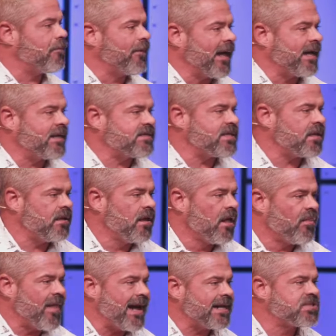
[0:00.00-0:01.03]
planted,
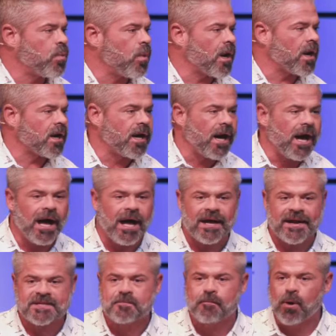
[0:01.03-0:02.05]
that's where
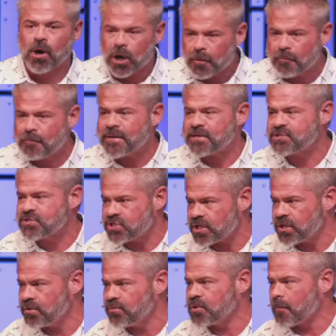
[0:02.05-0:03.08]
God has purposed
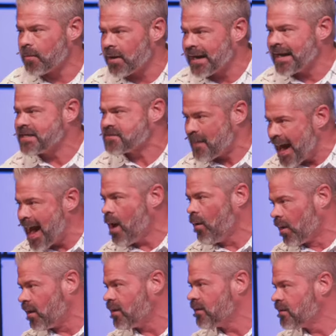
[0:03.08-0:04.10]
you to bring his
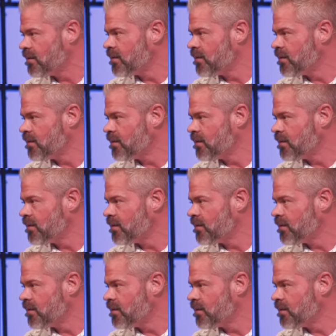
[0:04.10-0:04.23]
power.